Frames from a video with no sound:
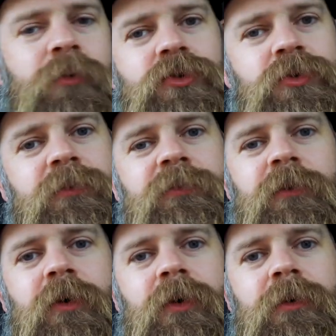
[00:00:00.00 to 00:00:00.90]
shoot
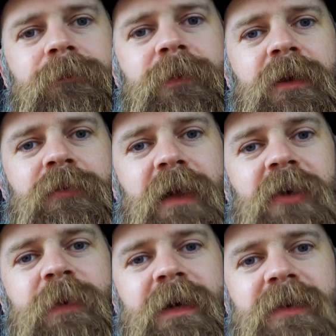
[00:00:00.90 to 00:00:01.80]
for the
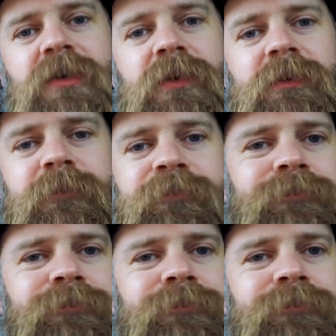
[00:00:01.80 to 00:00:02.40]
flashback t-shirts.